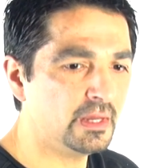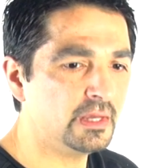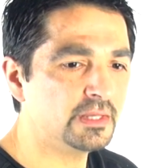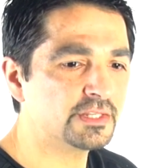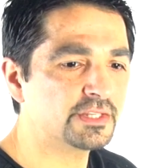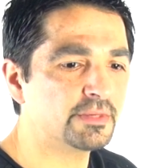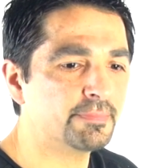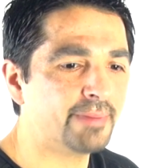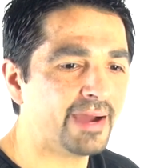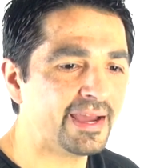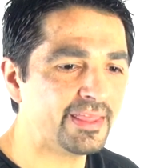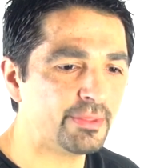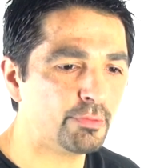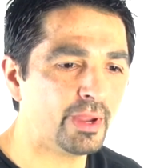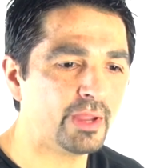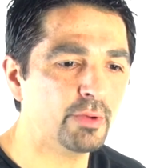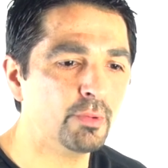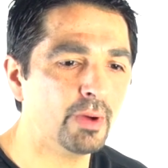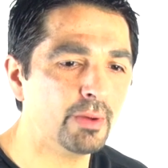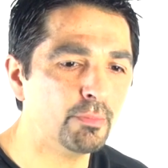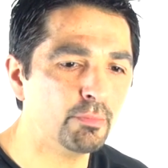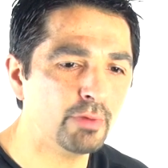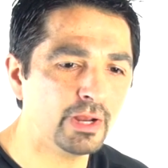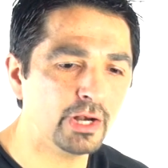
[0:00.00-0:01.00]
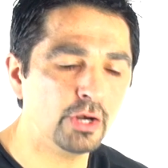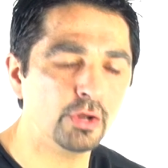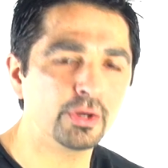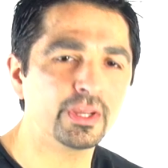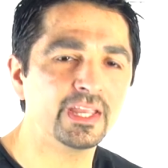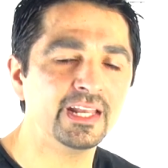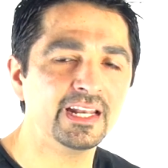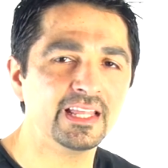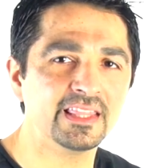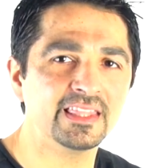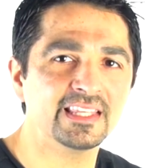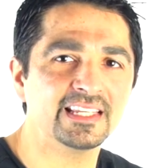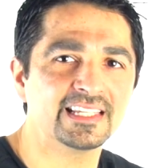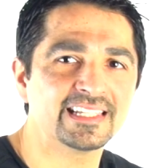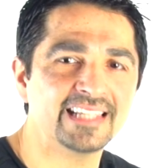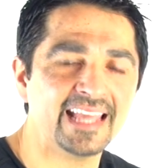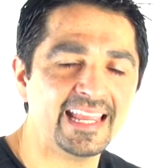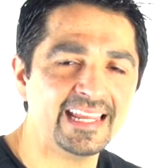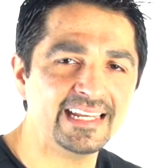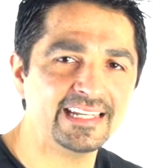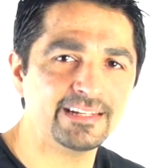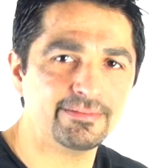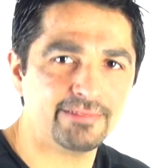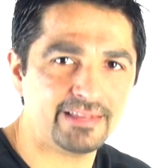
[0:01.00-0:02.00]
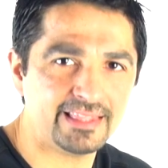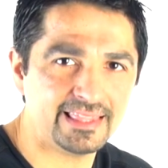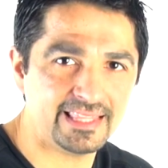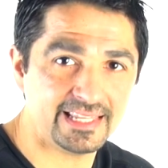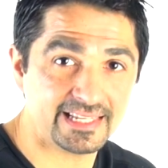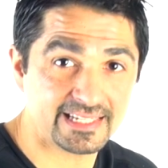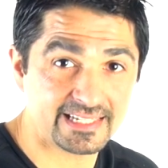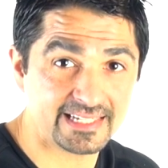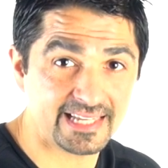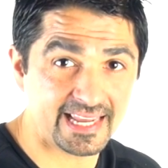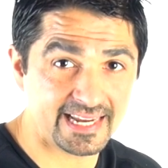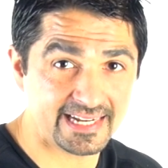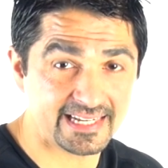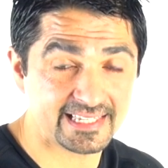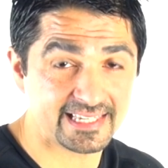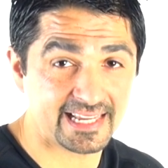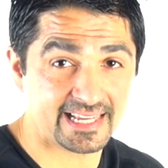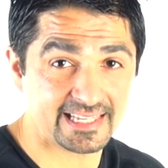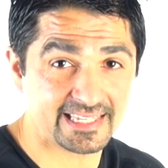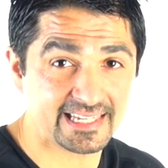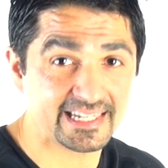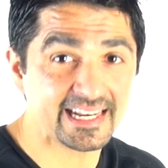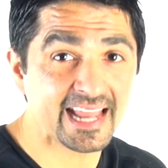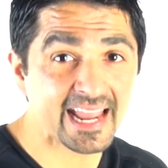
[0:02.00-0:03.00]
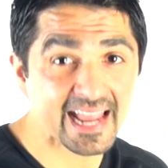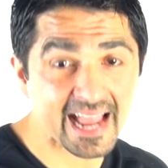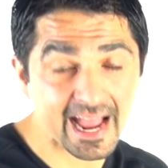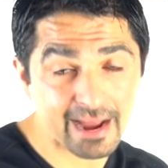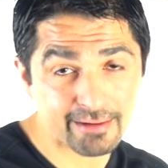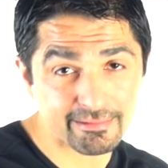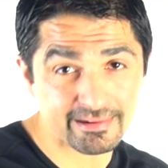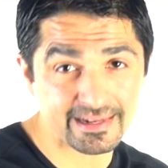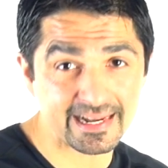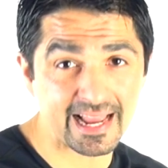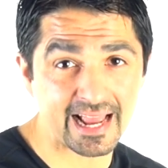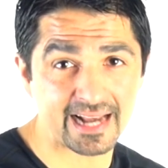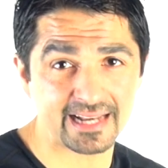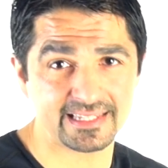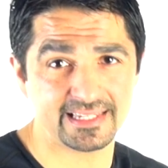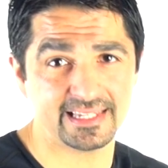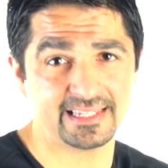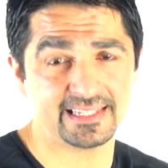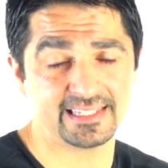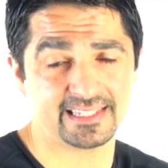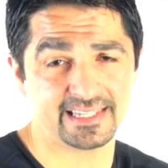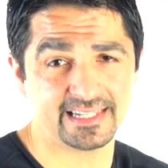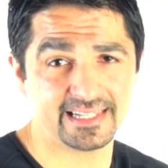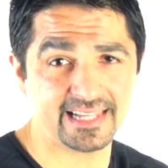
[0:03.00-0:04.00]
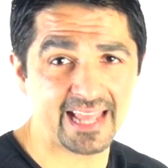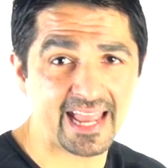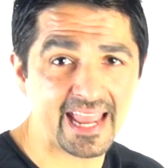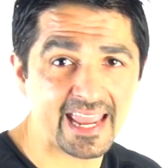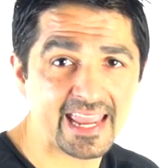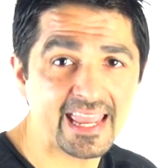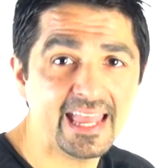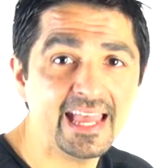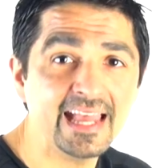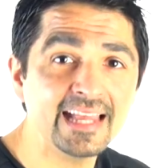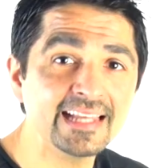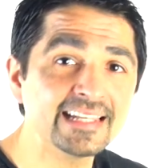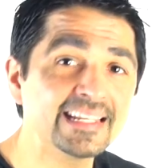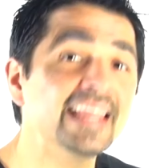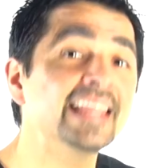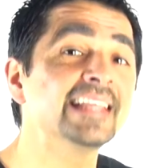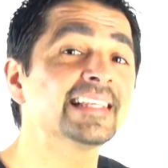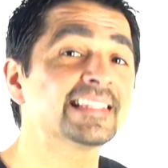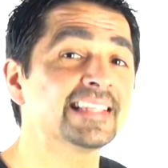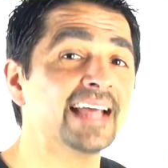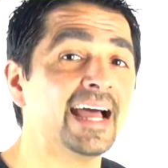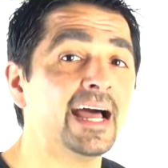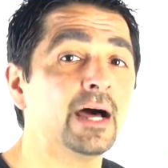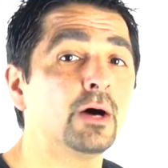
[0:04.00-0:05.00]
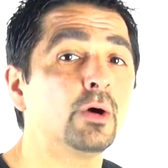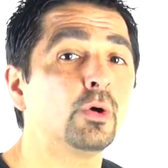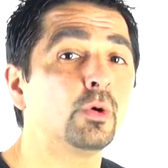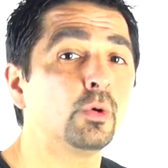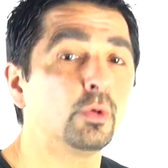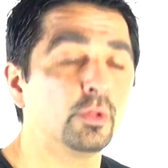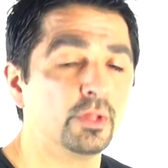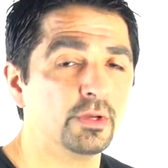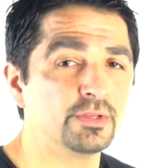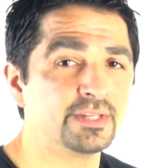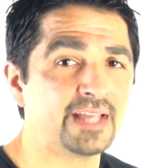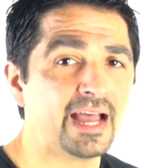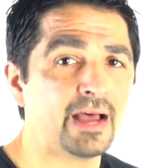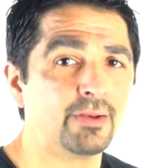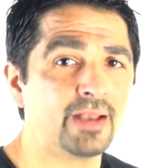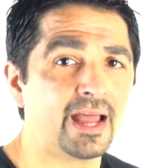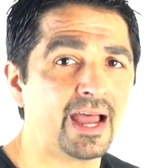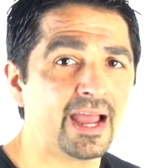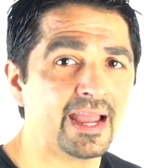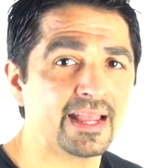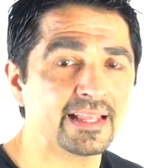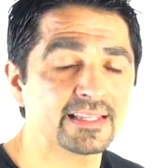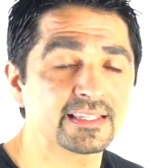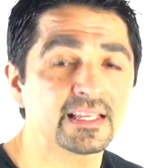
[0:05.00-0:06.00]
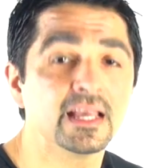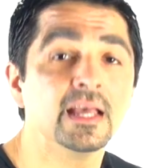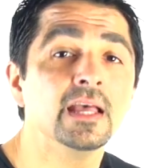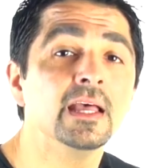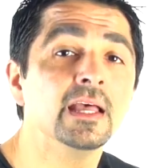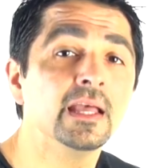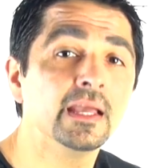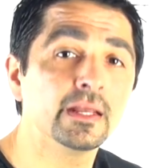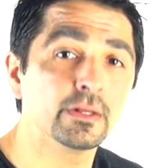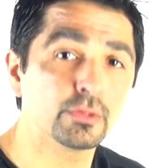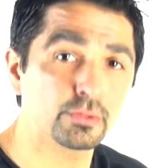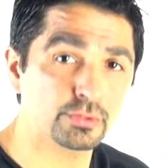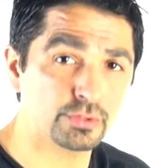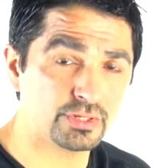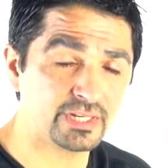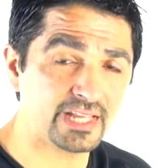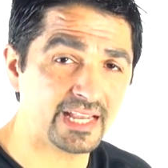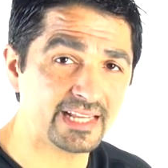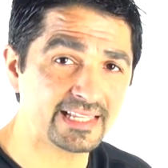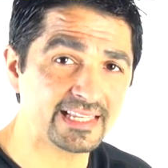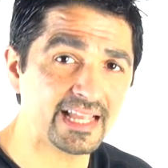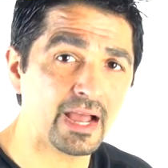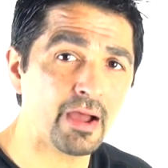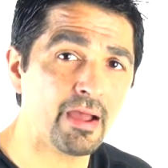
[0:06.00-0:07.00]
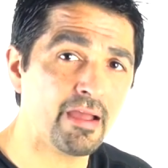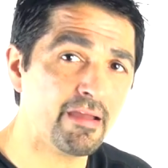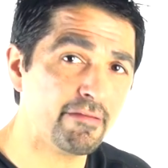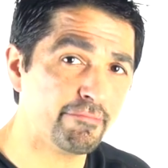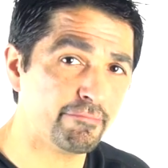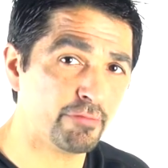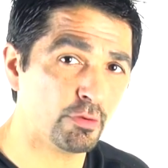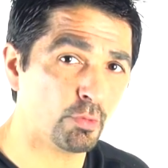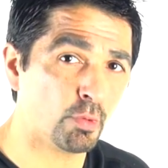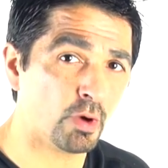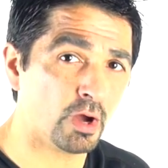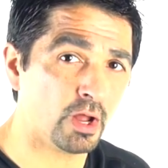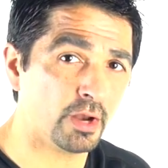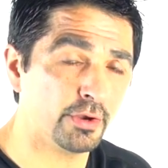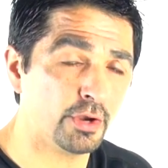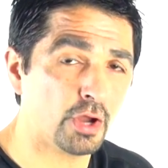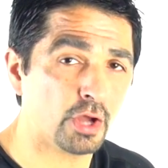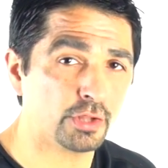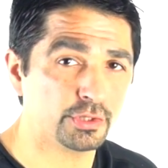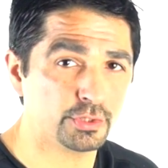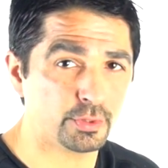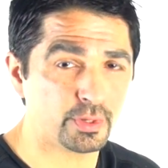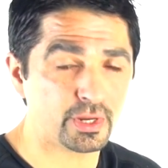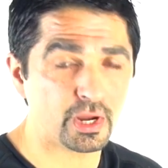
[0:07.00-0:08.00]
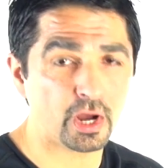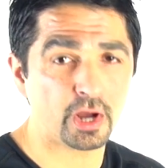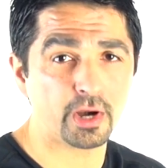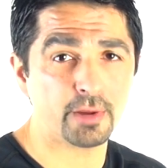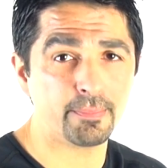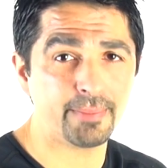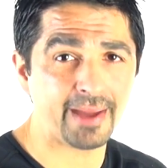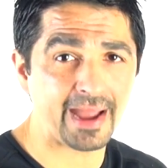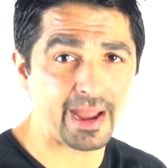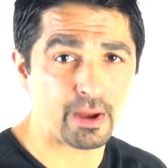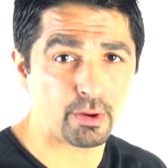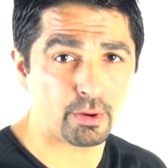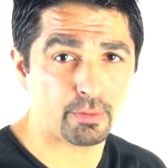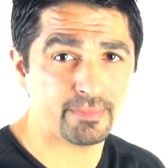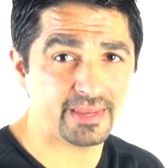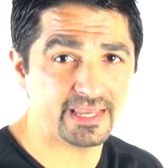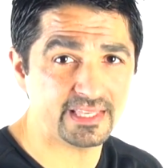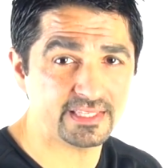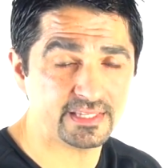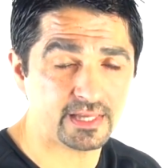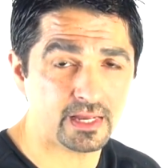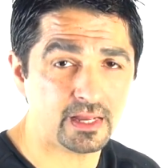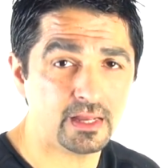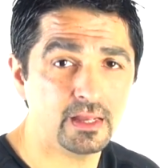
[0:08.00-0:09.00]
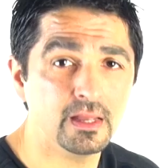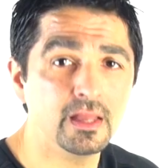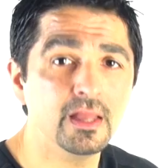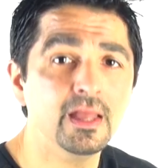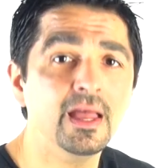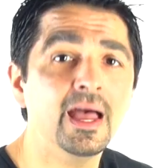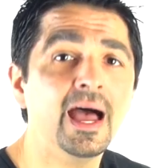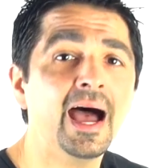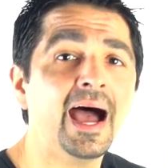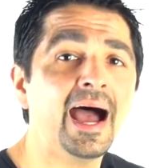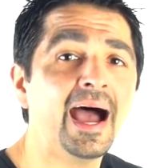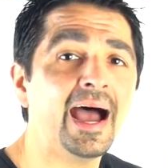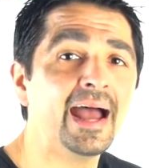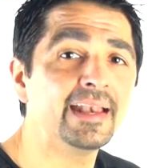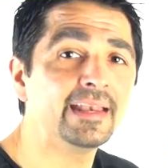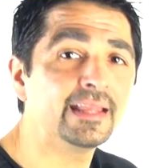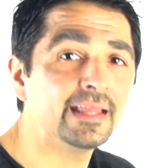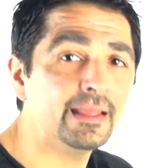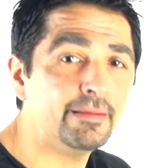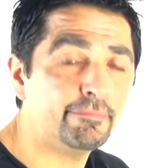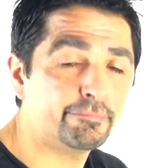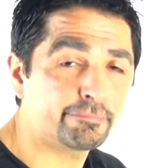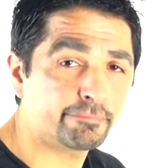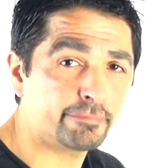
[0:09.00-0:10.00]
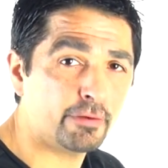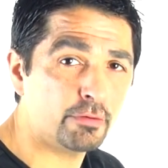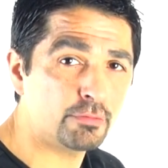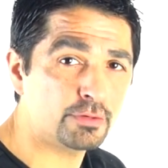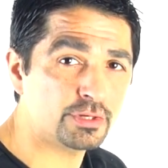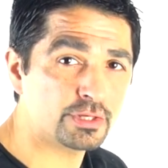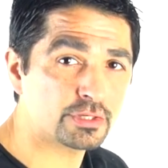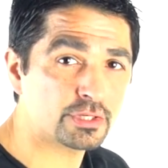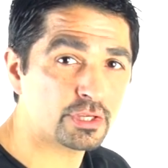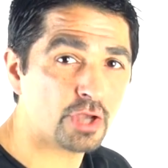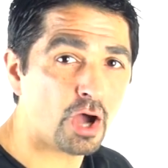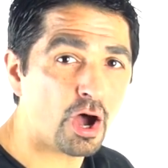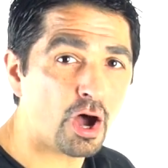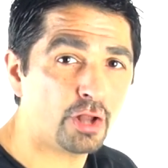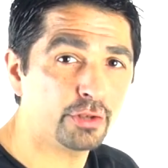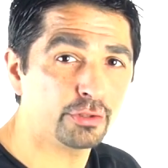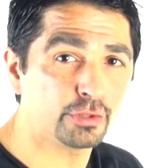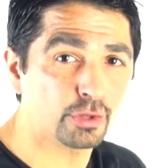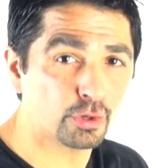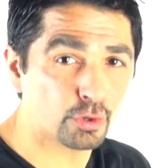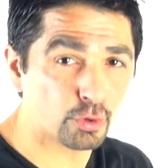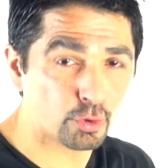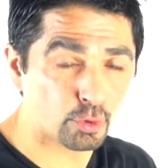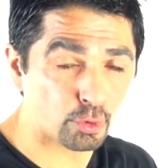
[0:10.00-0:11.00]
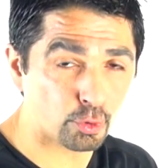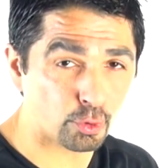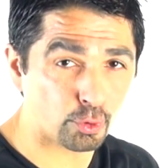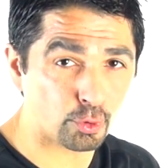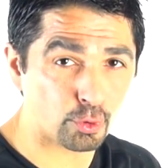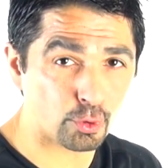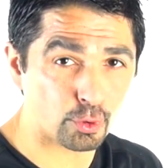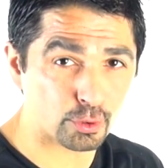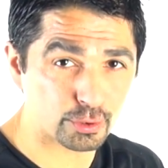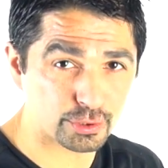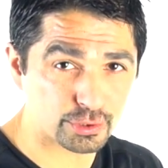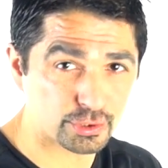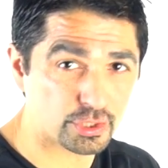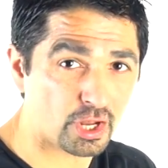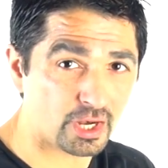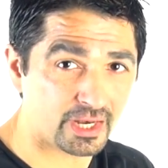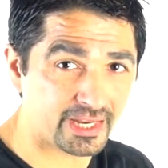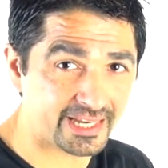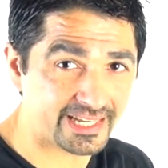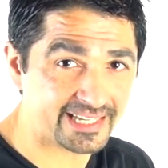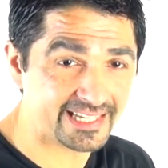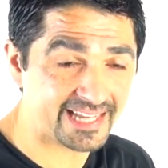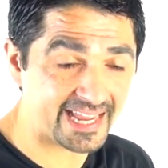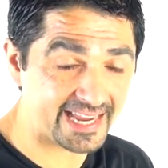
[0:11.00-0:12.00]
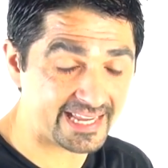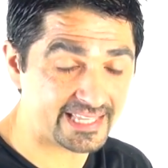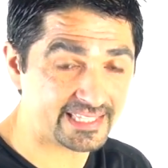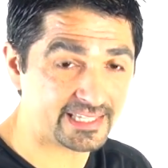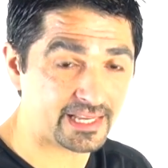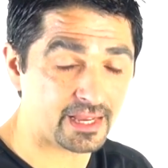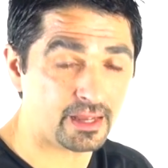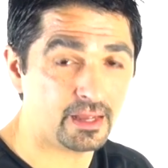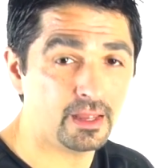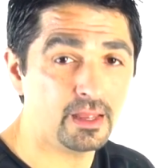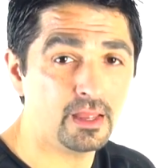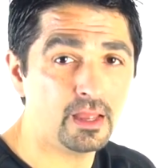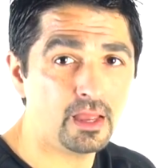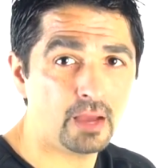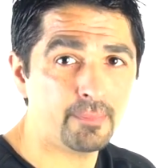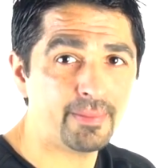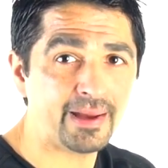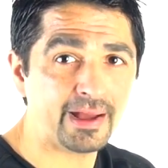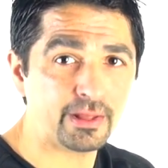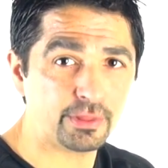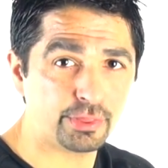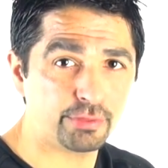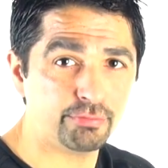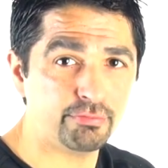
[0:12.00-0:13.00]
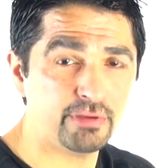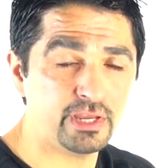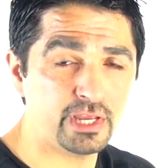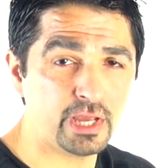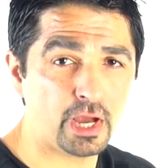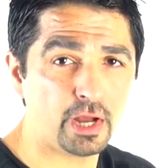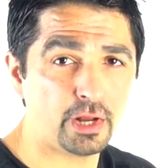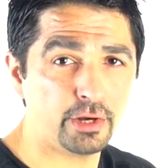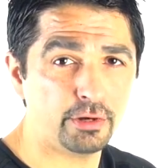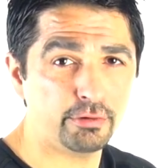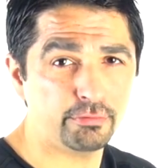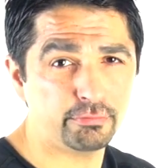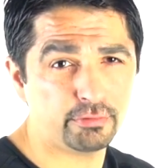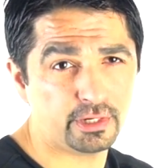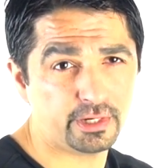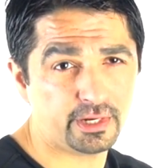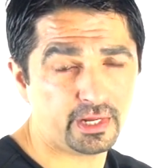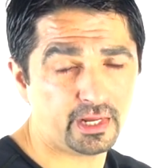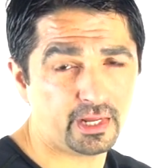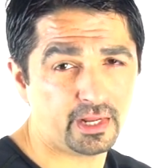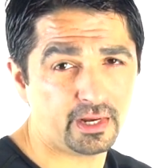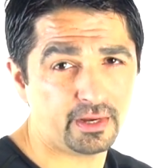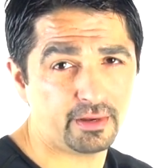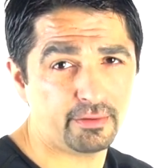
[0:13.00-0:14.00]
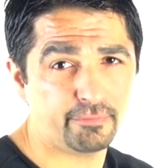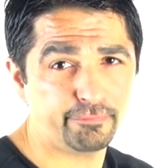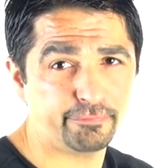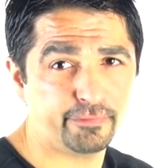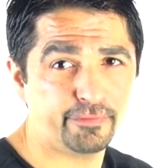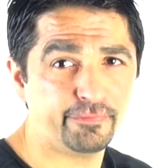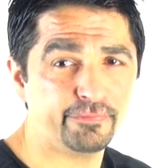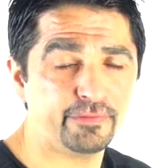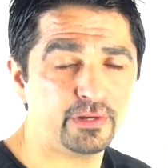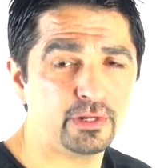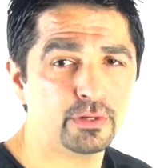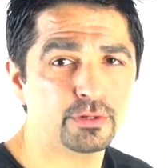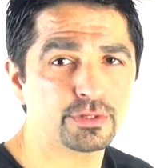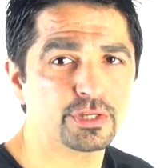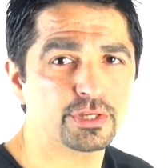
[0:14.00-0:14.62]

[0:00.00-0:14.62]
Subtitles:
So by the way, when we're looking at this data in this data set today, our analysis today takes out all those outliers. It also takes out everyone not doing it on a power meter, and it focuses on the core solid data. About 350 or